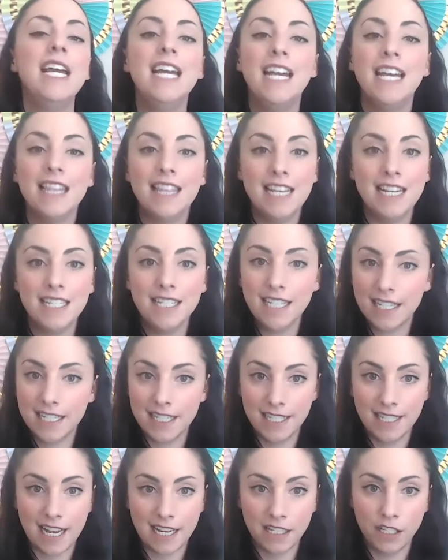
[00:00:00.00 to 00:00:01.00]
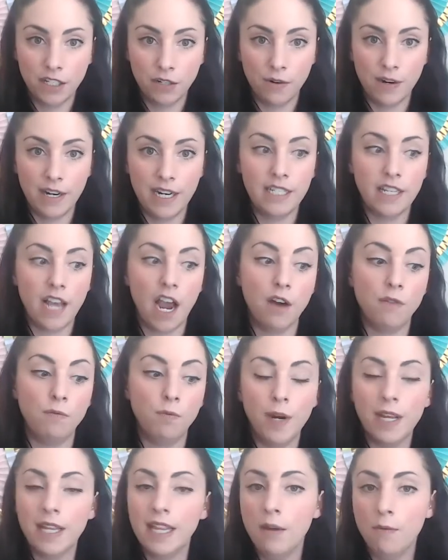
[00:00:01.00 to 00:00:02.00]
these success stories are
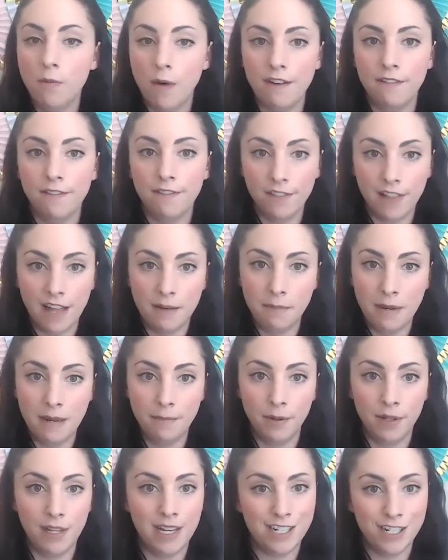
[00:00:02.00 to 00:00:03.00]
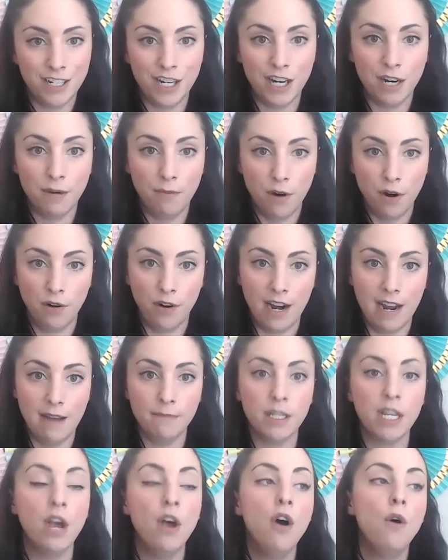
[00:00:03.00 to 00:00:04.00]
really what fled people into your
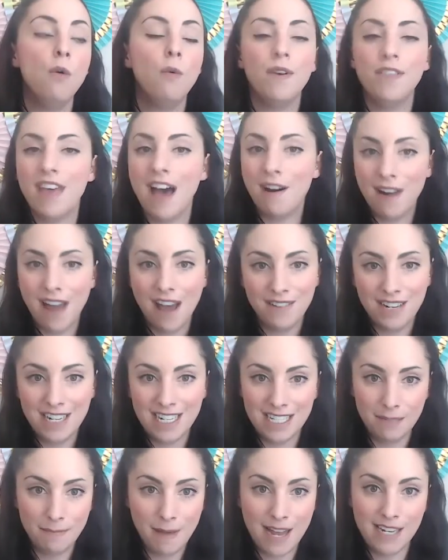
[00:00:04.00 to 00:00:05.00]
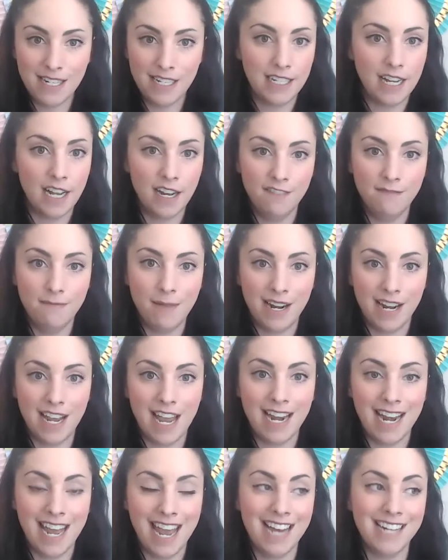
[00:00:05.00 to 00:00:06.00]
programs without having to spend a ton of money
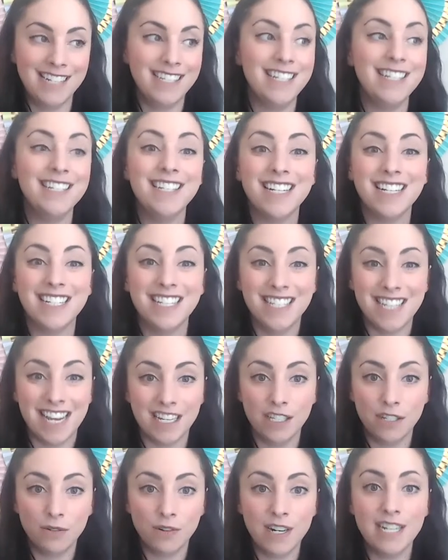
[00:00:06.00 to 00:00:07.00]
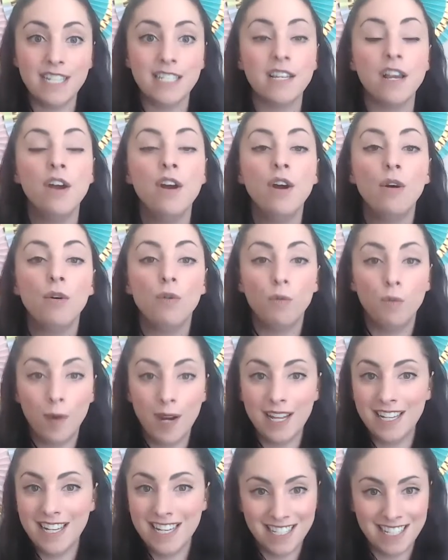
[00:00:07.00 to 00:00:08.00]
on ads. These success stories
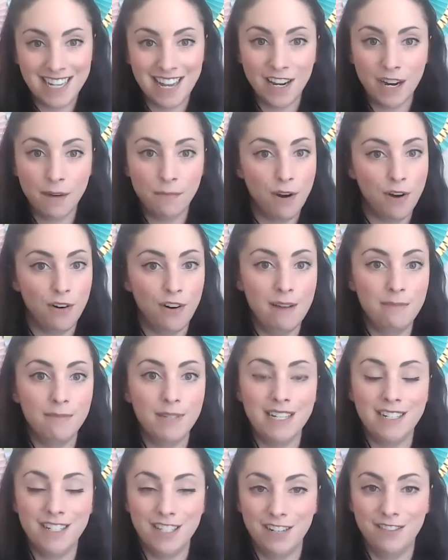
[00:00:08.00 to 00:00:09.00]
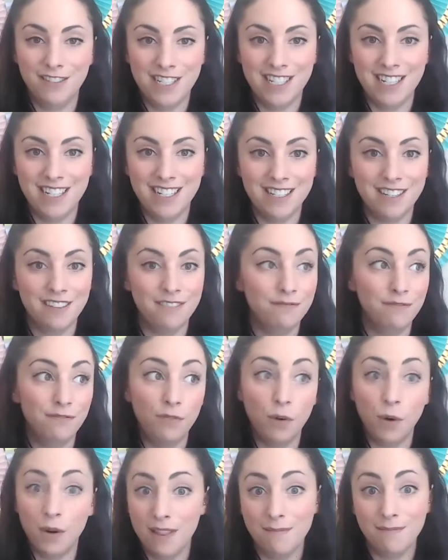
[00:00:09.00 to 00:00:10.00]
really sell your programs and services
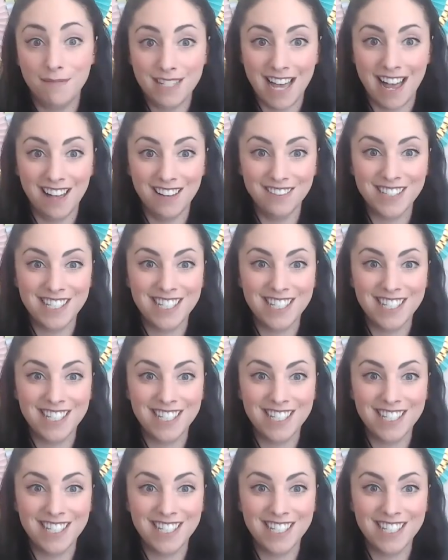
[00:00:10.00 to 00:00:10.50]
for themselves.